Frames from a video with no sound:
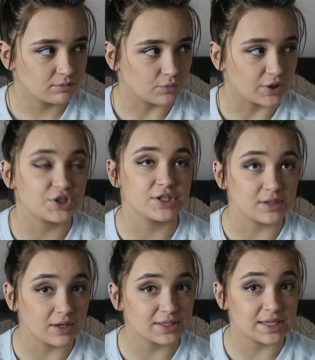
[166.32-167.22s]
which is
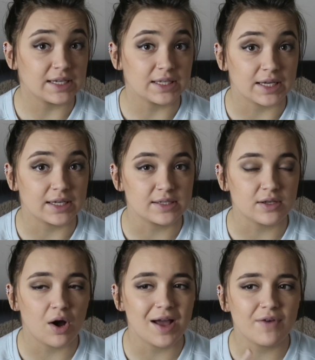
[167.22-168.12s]
19 years,
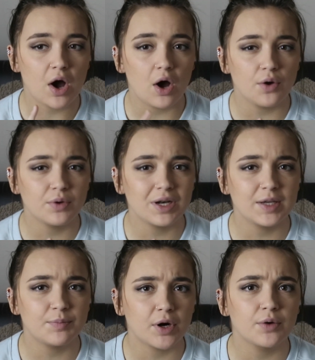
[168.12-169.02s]
I've
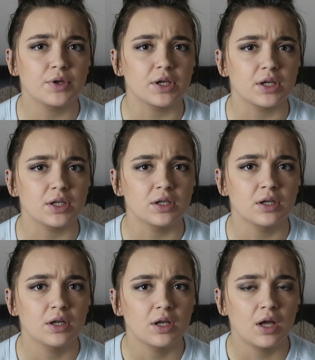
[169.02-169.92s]
only broken
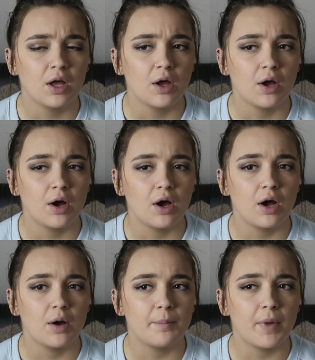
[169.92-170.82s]

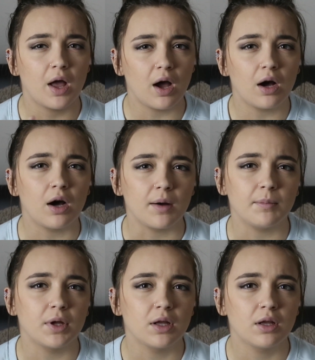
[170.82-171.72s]
my
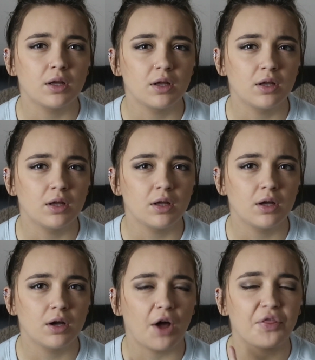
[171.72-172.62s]
arm.
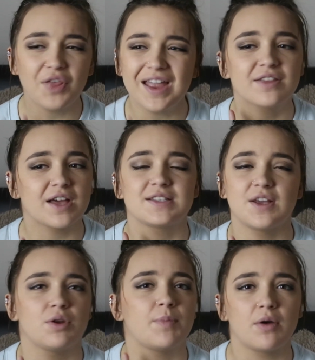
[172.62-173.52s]
I think that's
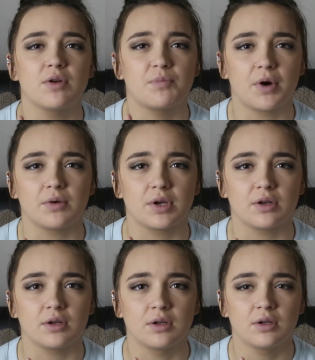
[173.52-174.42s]
the only bone I've
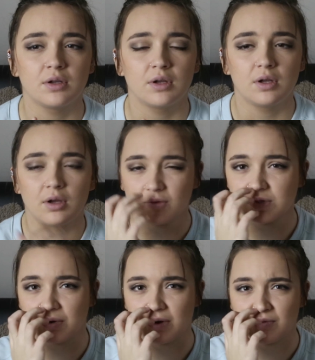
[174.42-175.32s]
broken.
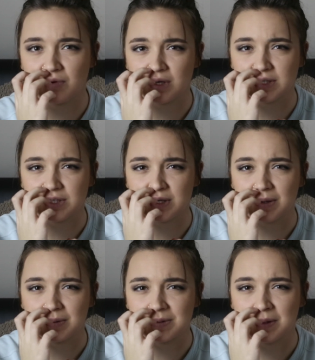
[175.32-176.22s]
Sorry, I've got an itchy
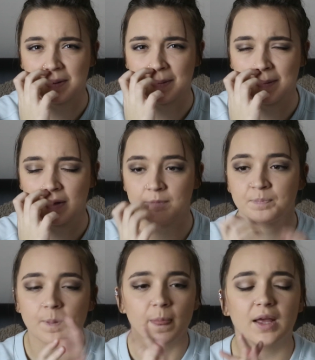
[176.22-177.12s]
nose.
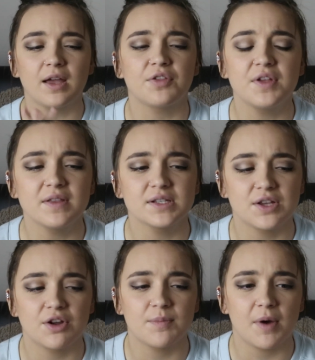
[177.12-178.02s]
Yeah, I think that's
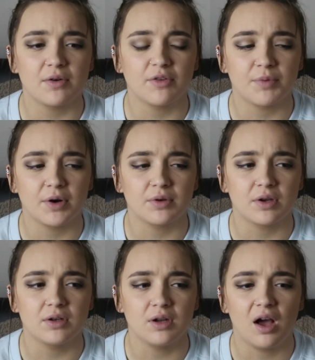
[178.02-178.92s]
the only bone I've
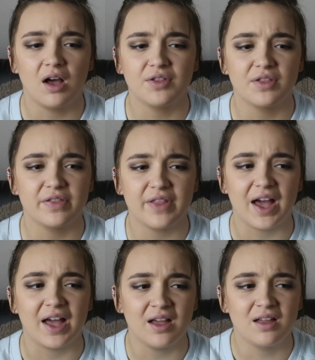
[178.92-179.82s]
broken. Other than
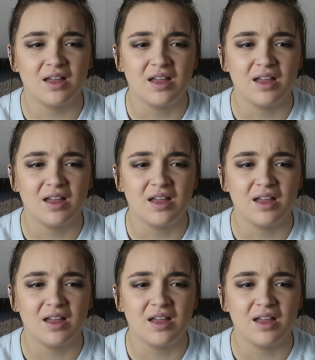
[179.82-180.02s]
that,